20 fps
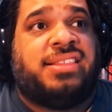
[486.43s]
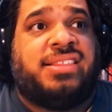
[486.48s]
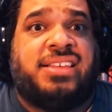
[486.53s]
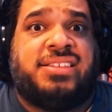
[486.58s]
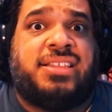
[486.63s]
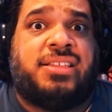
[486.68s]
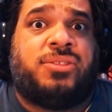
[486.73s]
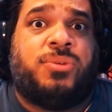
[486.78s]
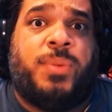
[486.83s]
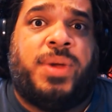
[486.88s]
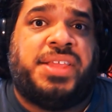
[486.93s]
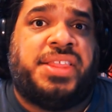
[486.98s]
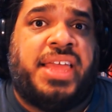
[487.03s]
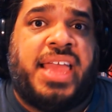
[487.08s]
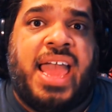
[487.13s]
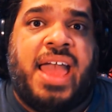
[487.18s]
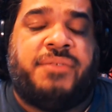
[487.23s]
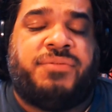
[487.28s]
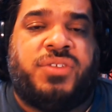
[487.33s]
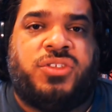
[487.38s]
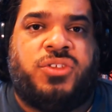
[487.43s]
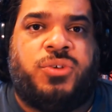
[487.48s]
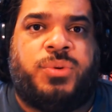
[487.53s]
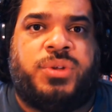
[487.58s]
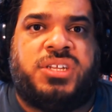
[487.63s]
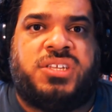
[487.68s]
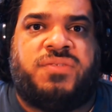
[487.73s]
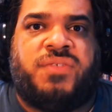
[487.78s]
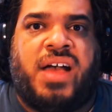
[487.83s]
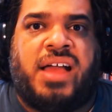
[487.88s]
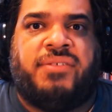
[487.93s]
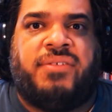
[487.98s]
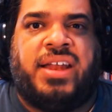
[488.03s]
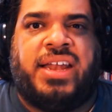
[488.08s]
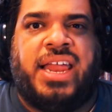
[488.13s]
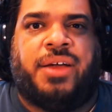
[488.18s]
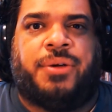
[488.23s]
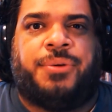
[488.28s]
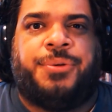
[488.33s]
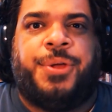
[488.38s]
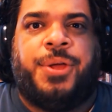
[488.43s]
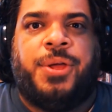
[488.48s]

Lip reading: think that the way they have to do it is fine right now.